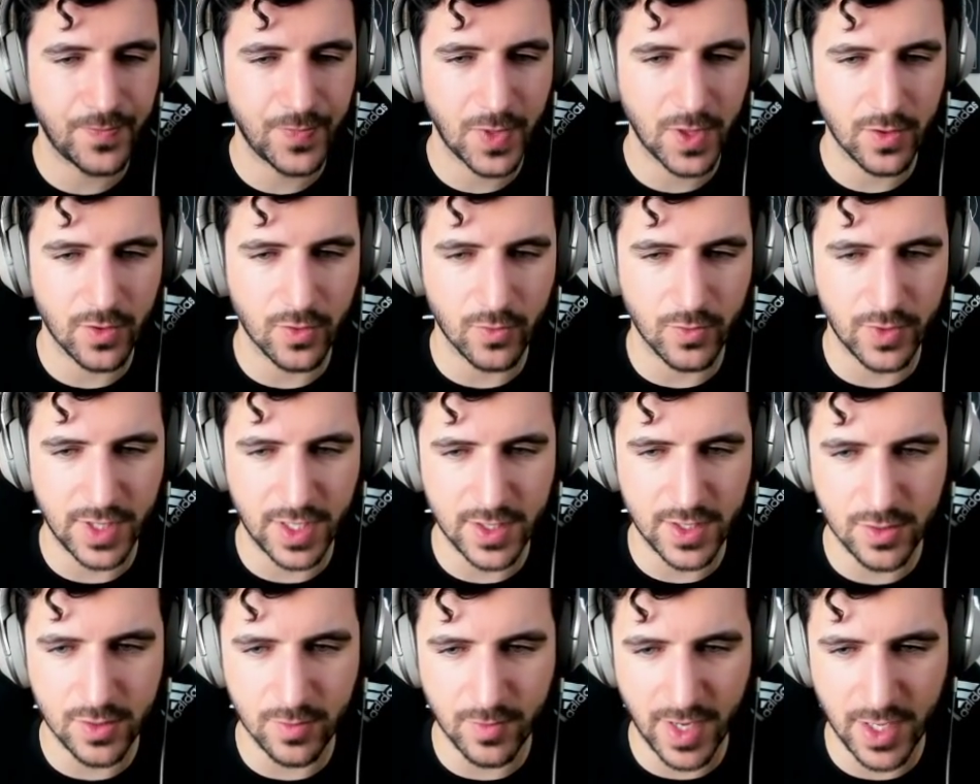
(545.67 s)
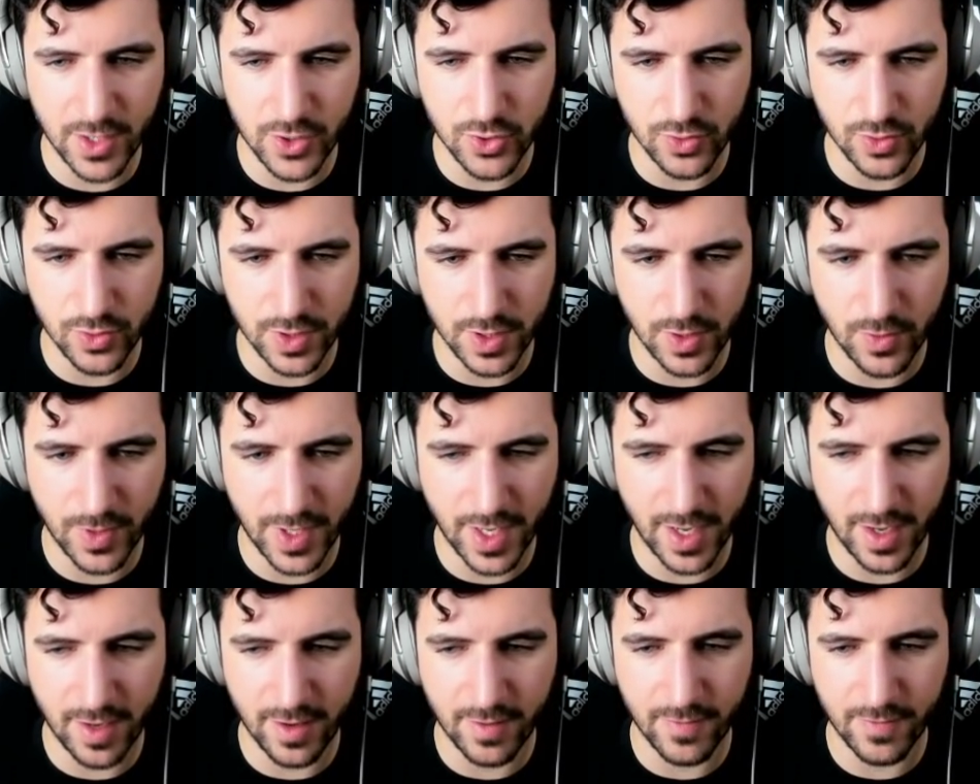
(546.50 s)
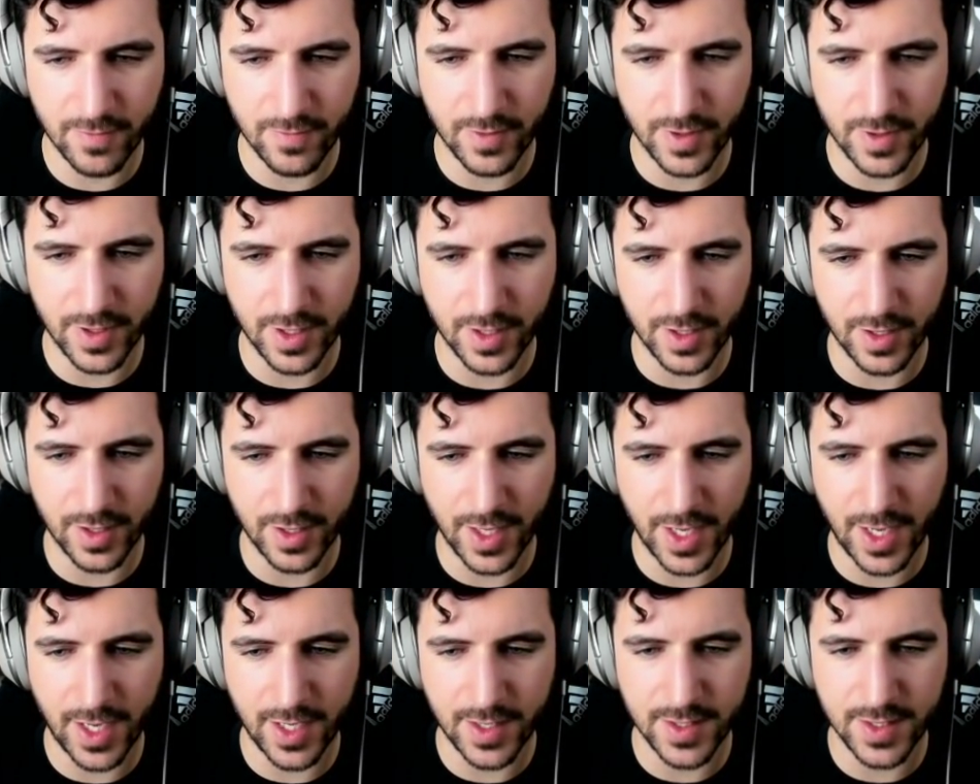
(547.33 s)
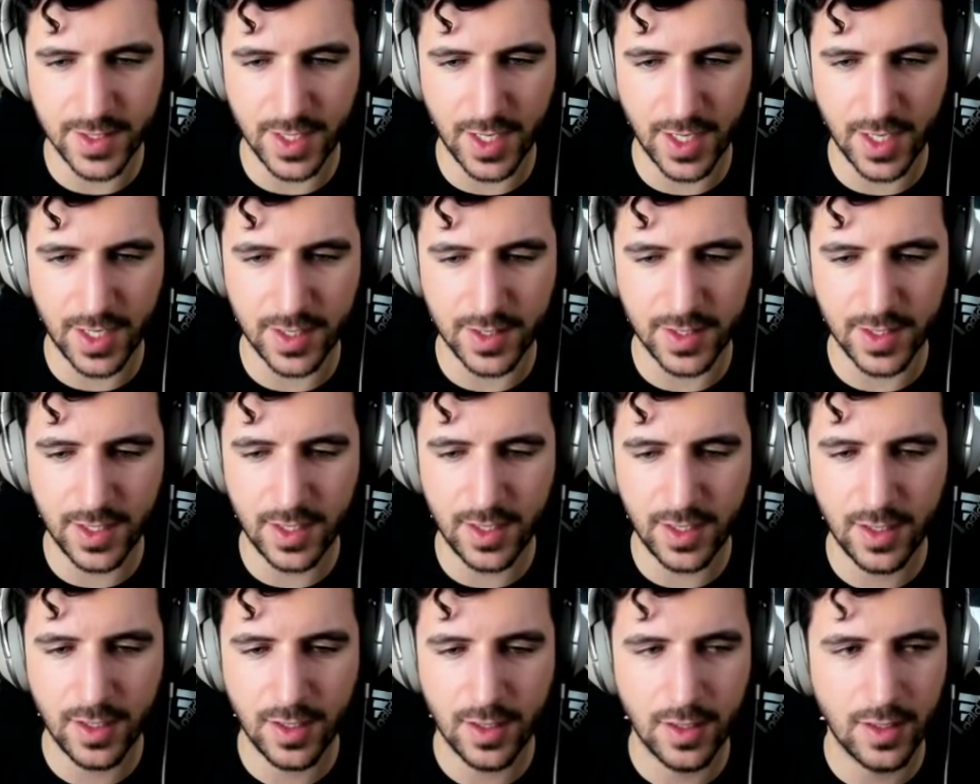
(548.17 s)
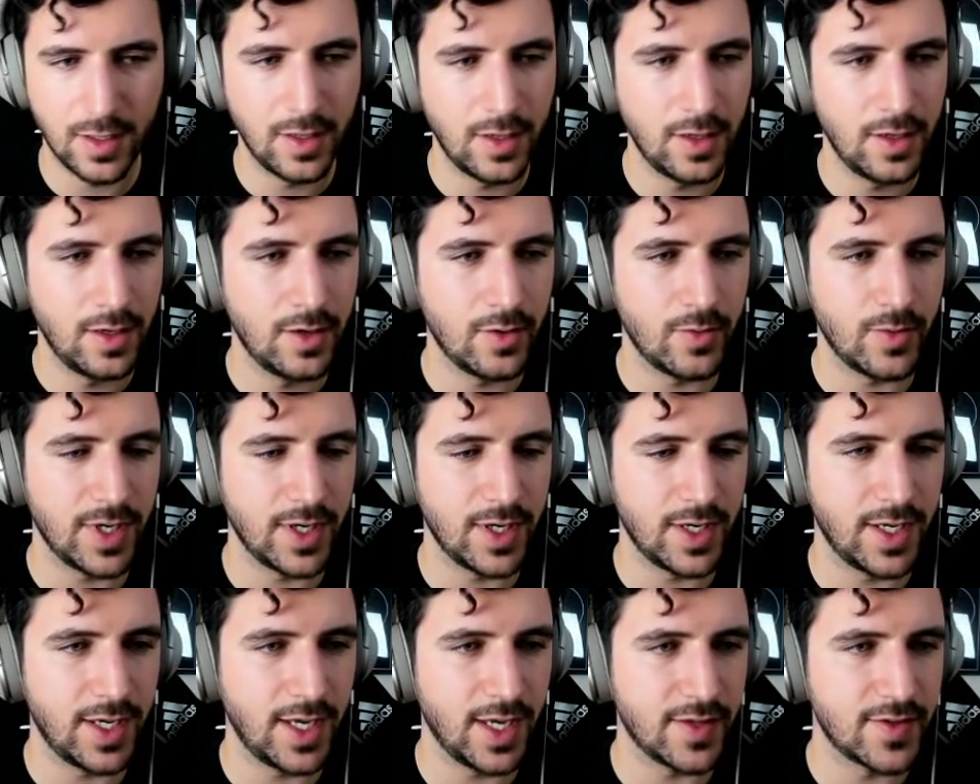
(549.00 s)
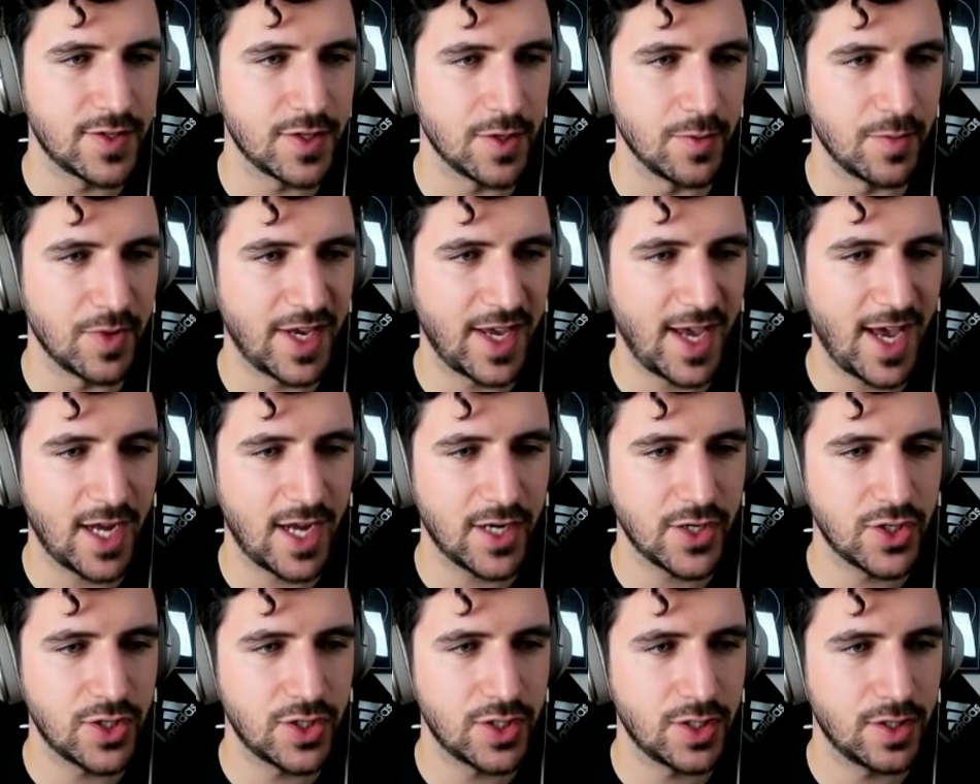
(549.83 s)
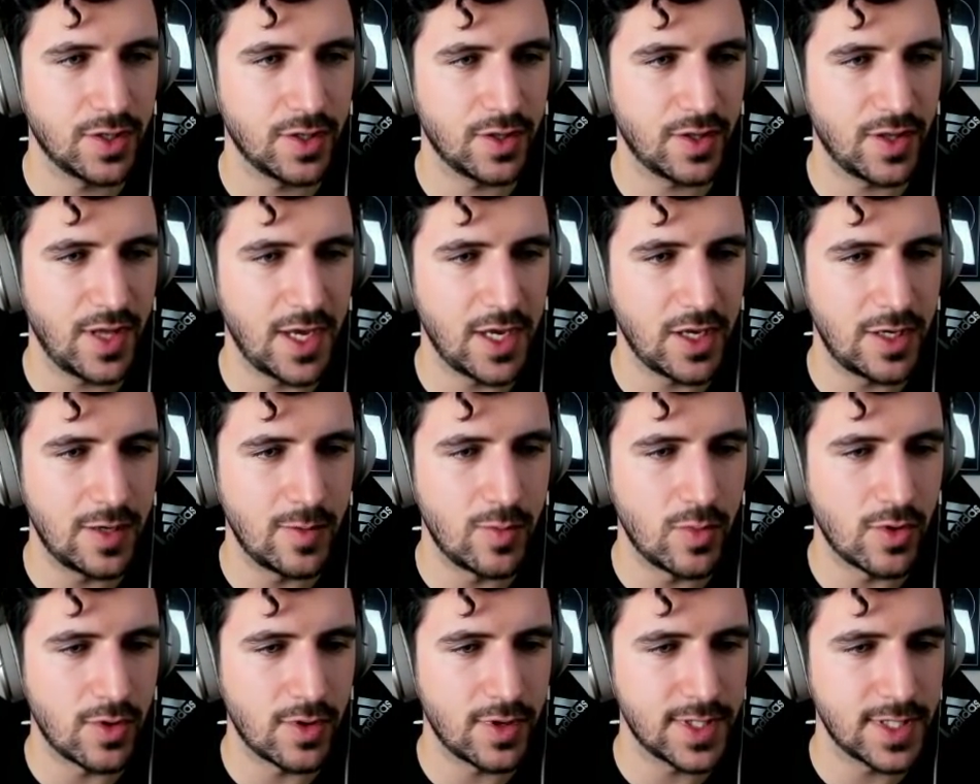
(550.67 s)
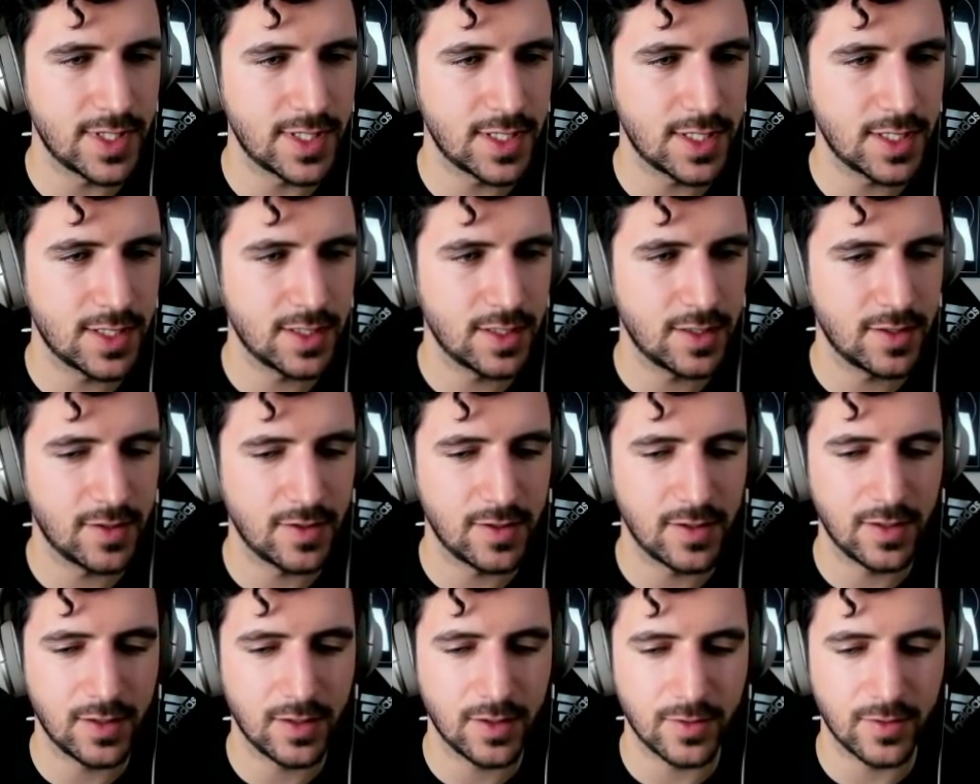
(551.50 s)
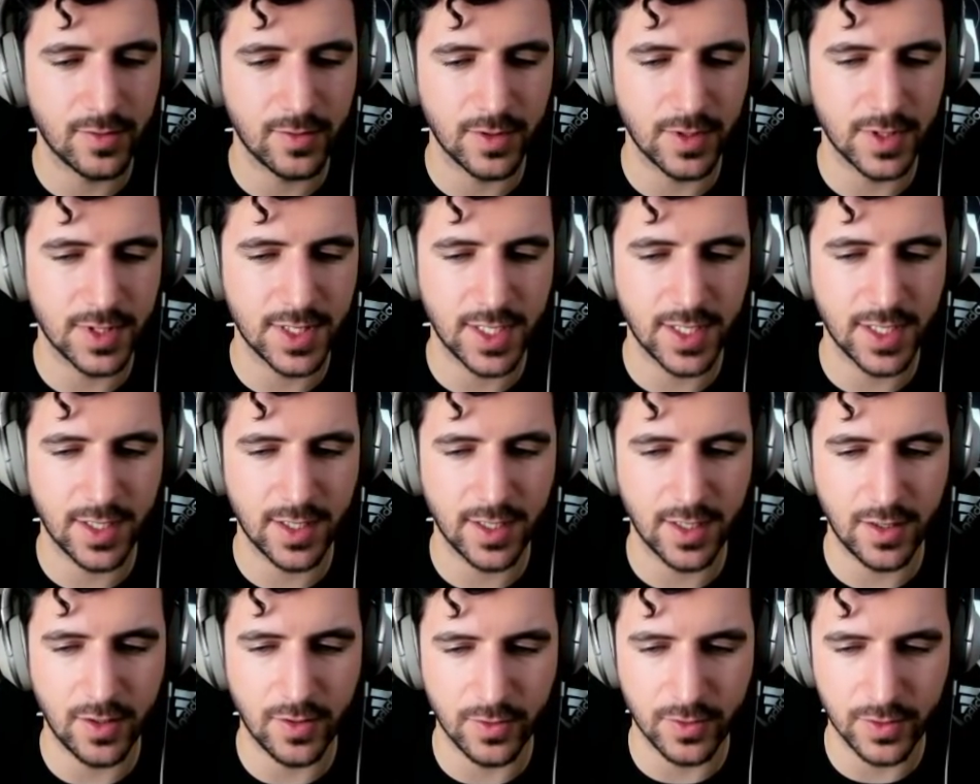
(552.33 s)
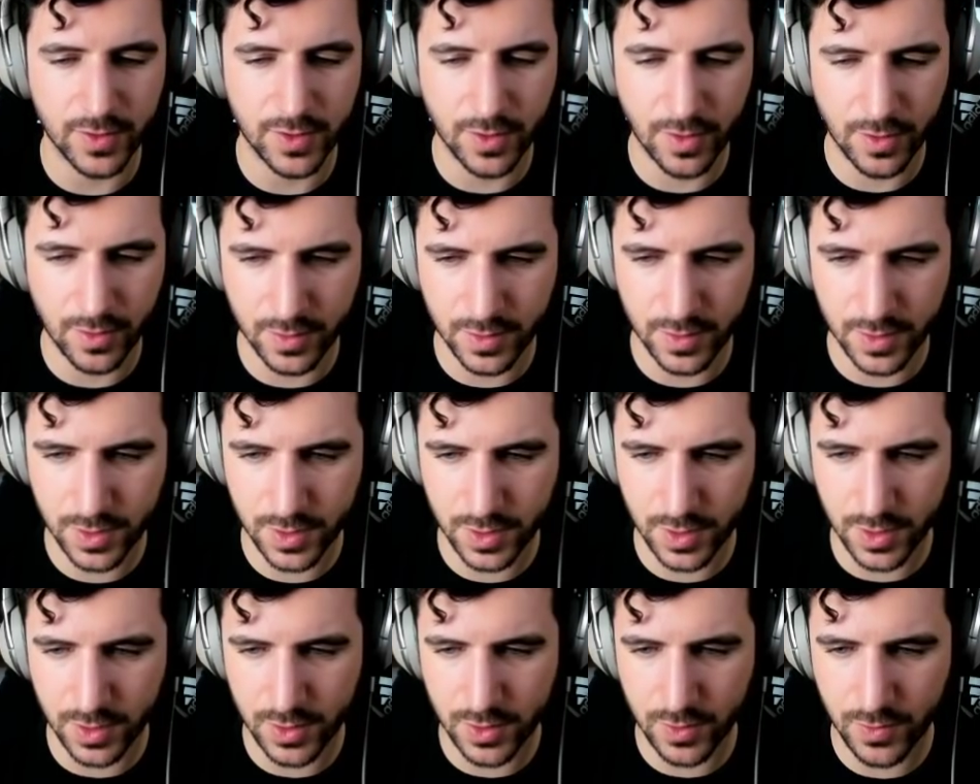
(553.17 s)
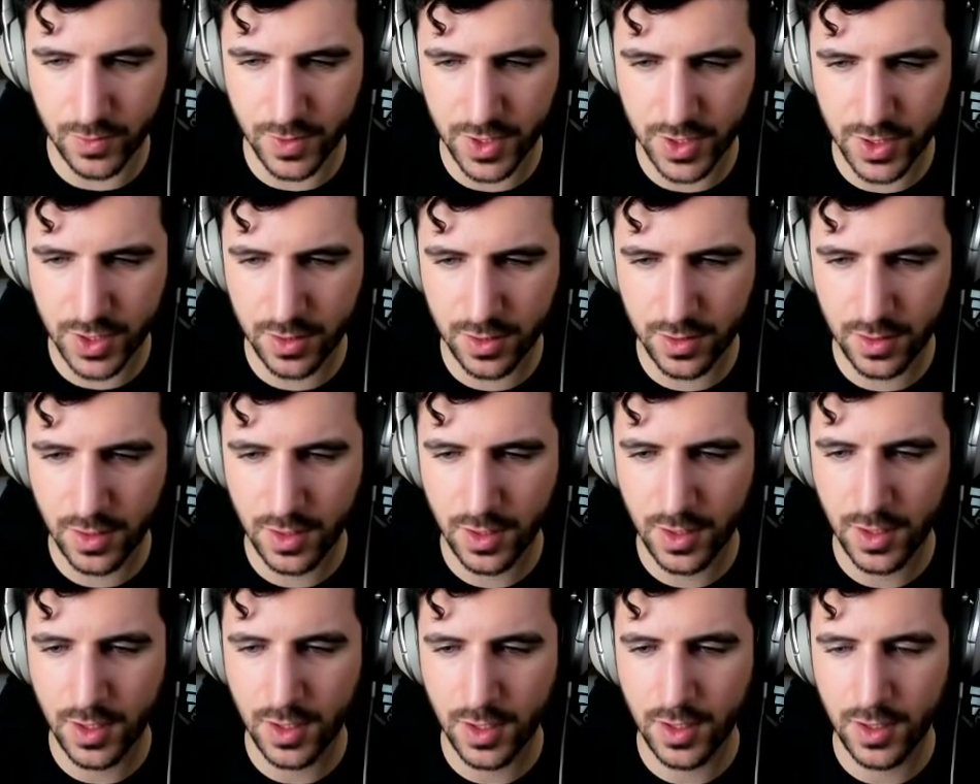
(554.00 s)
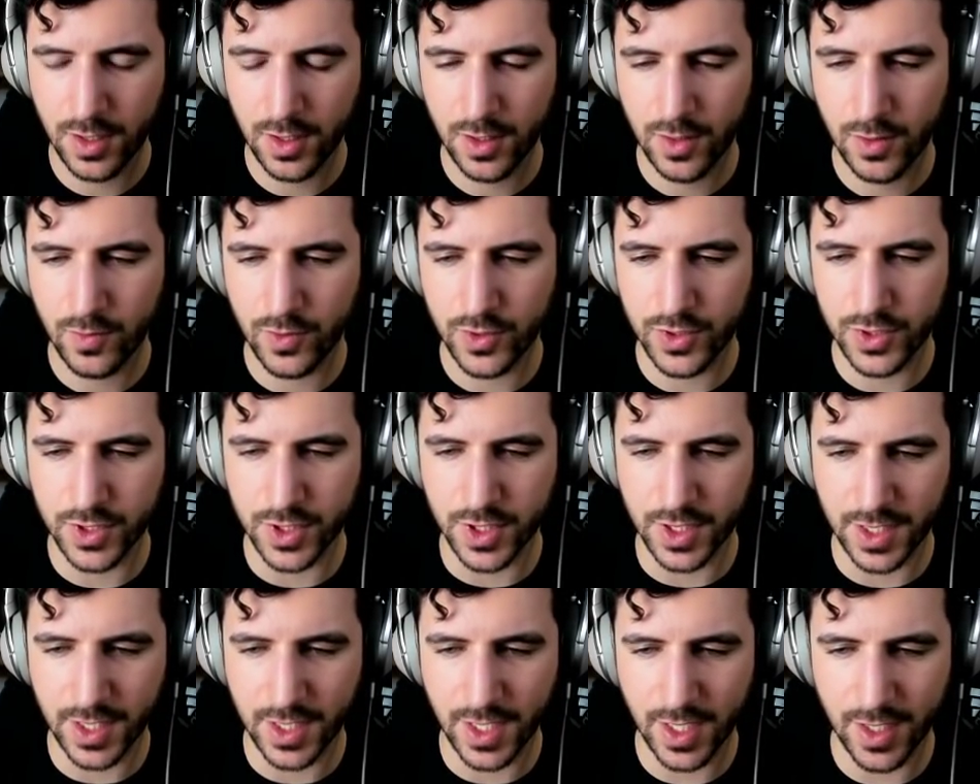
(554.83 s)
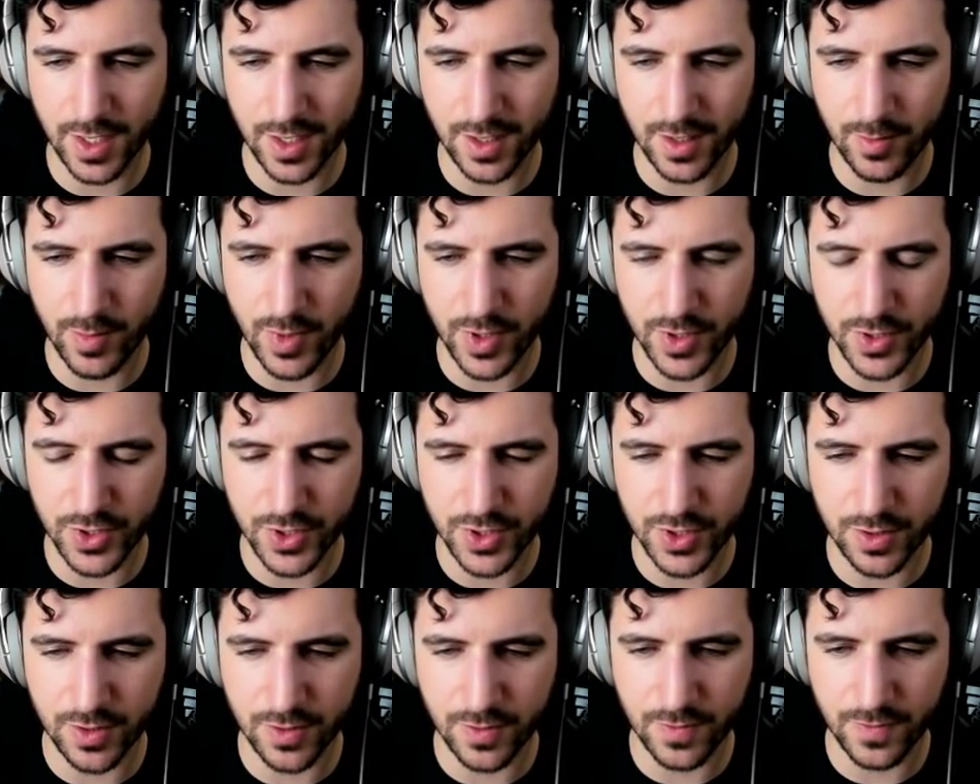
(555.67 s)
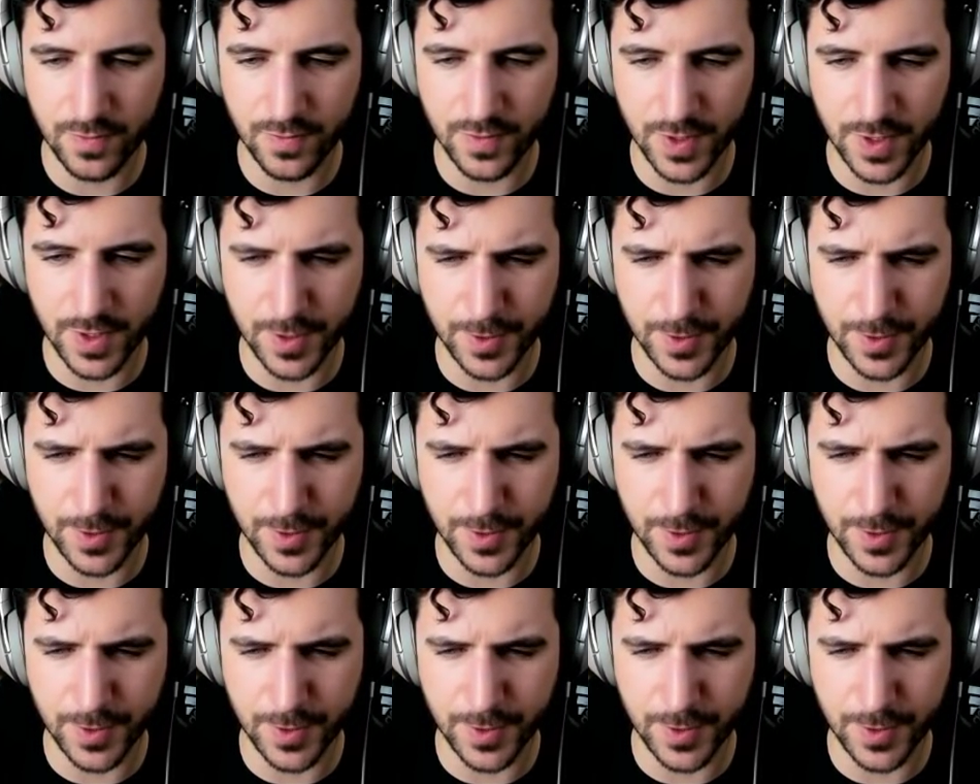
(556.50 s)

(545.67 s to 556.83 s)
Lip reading: So we need to make sure that we have 80 AD. We get some cash. Thank you, Boris. We're taking your daughter's tuition. We're just gonna get a bunch of